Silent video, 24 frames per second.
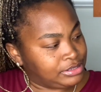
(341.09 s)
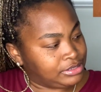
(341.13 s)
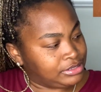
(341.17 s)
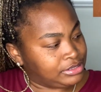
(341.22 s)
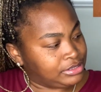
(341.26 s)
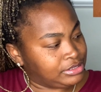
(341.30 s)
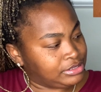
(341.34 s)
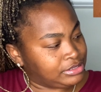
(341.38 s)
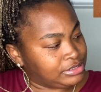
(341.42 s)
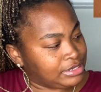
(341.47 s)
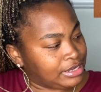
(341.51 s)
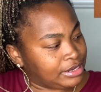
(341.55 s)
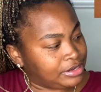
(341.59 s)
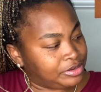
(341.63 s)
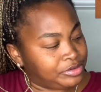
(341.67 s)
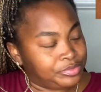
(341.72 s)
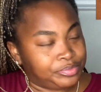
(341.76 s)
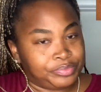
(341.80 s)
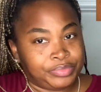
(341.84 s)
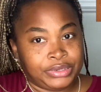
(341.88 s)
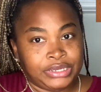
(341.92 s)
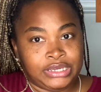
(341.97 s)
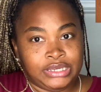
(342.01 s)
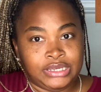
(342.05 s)
It's like a
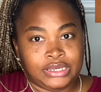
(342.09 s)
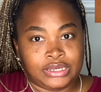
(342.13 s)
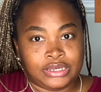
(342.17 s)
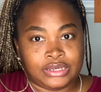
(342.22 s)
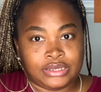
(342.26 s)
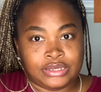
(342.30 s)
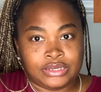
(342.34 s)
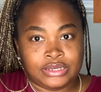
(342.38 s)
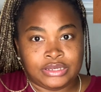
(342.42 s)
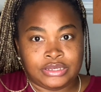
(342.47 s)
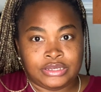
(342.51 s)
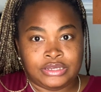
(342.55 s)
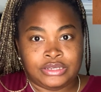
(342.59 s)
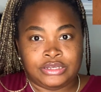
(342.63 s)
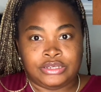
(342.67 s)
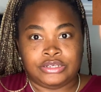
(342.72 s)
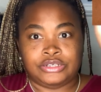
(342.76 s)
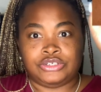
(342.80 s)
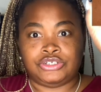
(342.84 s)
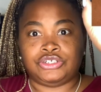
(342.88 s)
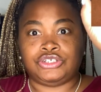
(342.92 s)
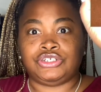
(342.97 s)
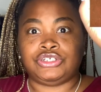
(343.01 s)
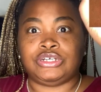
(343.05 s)
pink
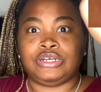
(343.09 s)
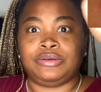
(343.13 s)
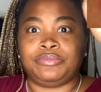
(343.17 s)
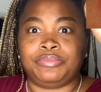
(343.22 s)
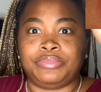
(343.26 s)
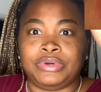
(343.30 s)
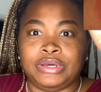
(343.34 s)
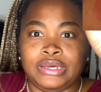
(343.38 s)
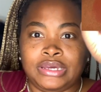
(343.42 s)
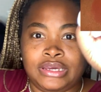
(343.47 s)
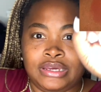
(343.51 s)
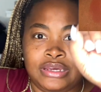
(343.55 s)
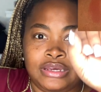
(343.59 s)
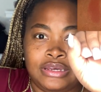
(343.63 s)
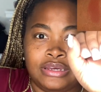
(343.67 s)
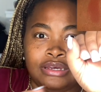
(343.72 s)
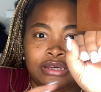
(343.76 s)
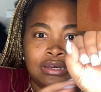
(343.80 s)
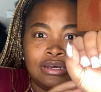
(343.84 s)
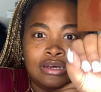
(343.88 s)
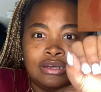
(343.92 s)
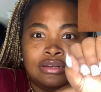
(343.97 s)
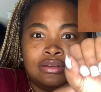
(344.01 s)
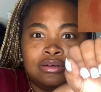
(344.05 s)
champagne
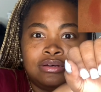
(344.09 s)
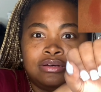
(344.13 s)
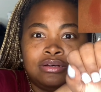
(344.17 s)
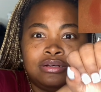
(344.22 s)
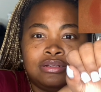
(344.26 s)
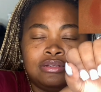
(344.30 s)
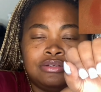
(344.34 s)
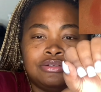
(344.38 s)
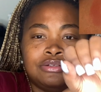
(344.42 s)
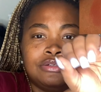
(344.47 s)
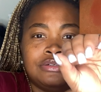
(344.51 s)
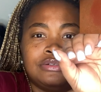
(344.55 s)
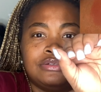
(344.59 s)
kind of color.